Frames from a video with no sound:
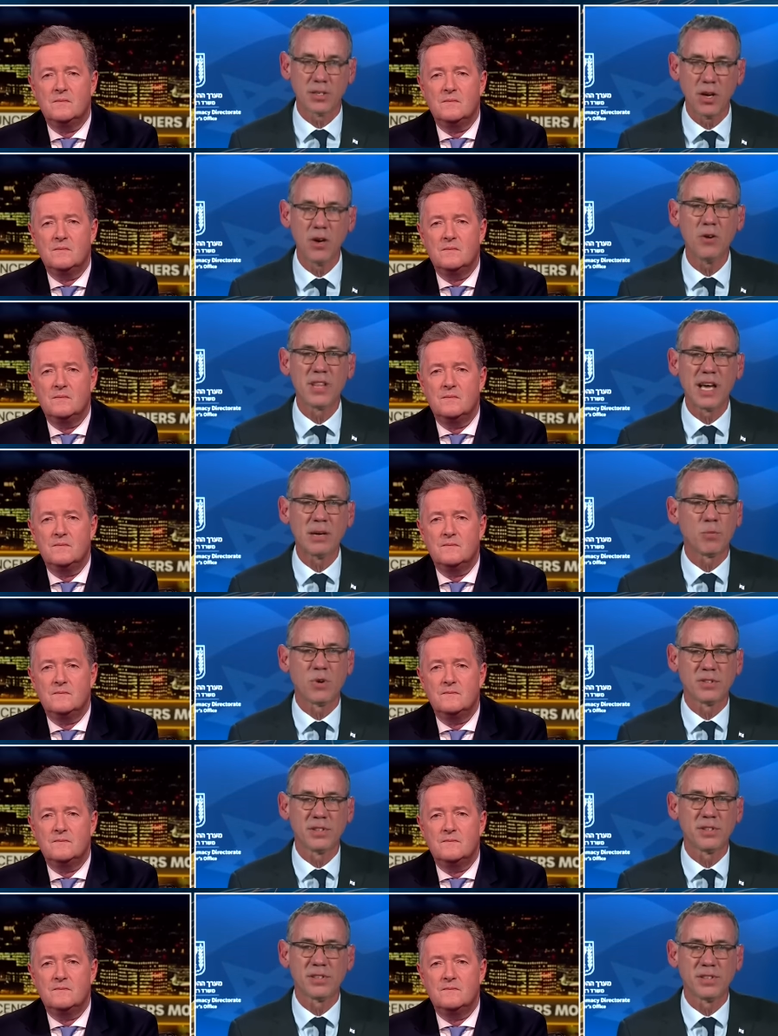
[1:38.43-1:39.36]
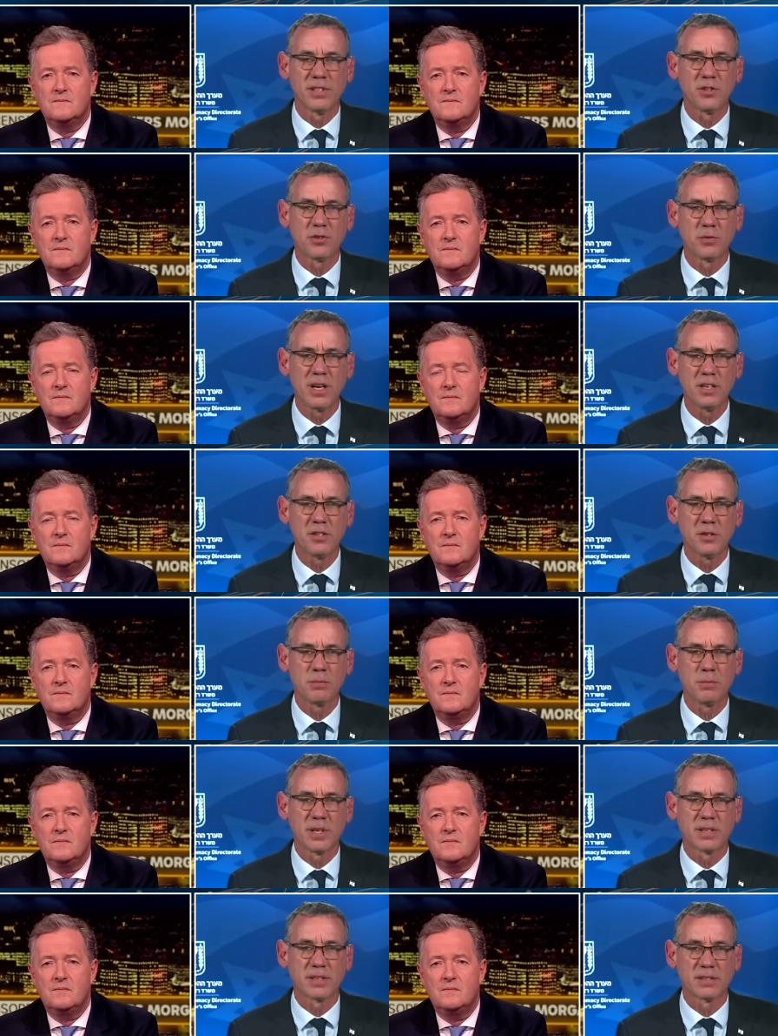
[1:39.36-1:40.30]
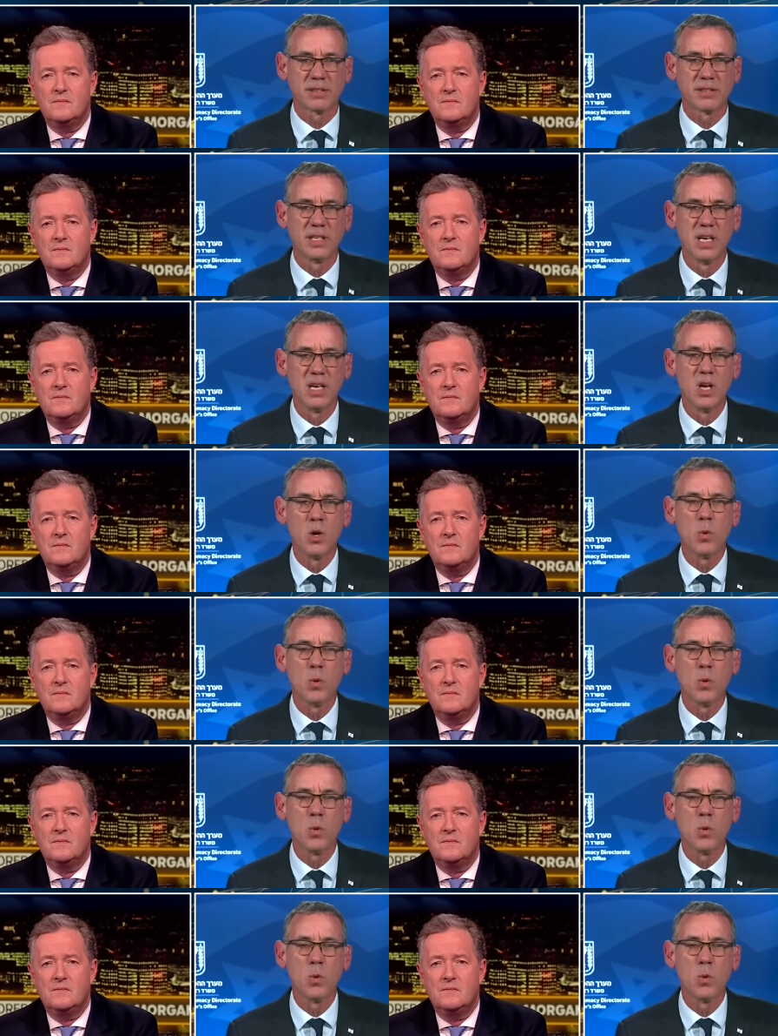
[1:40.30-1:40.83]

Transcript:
Speaker 1: No, that wasn't the situation, Piers.